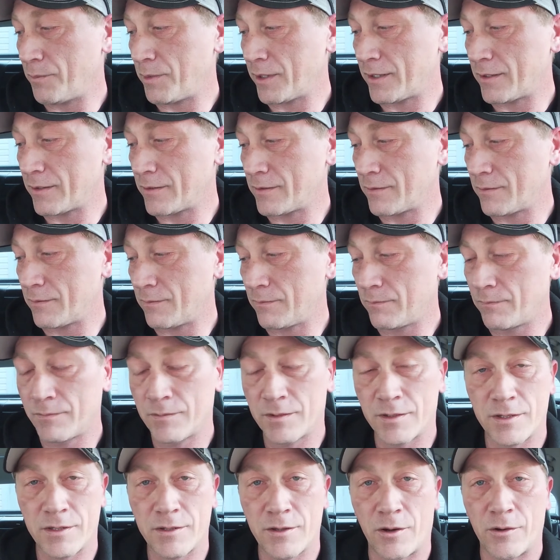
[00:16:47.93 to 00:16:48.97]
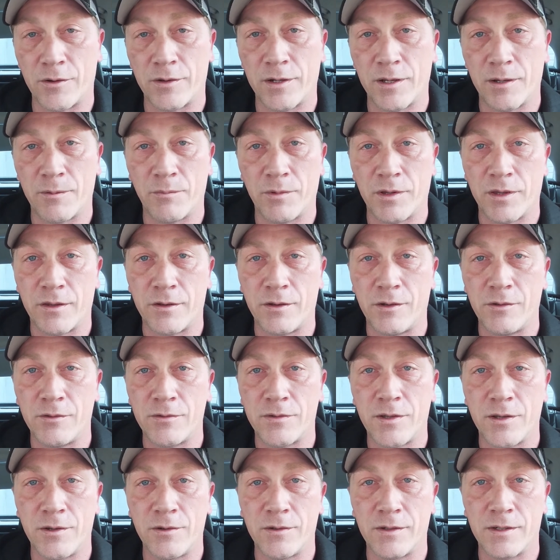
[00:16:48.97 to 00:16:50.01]
because starting up with a new
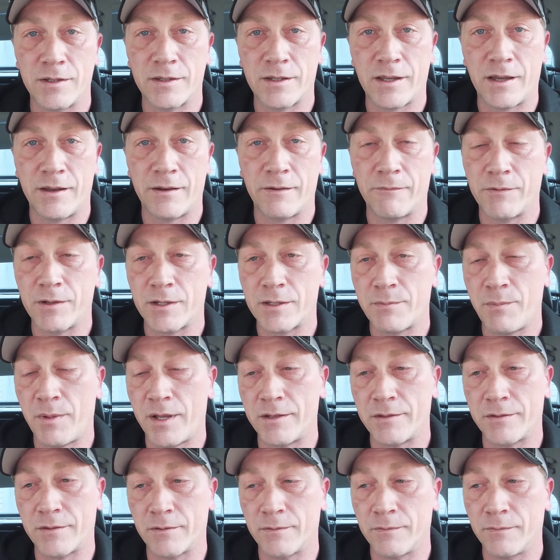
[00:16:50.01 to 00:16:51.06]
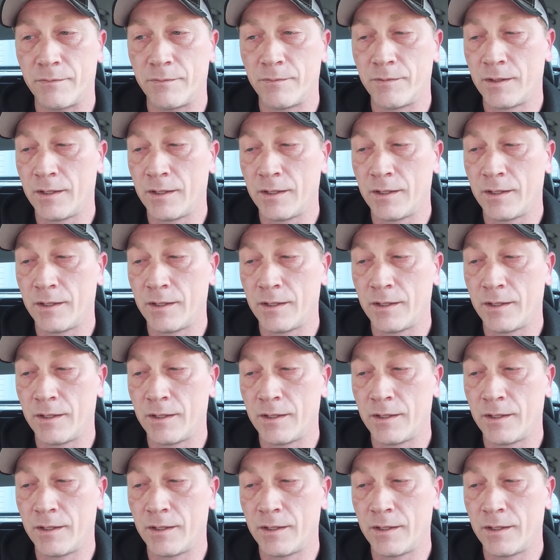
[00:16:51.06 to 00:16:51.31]
tune, it's kind of expensive.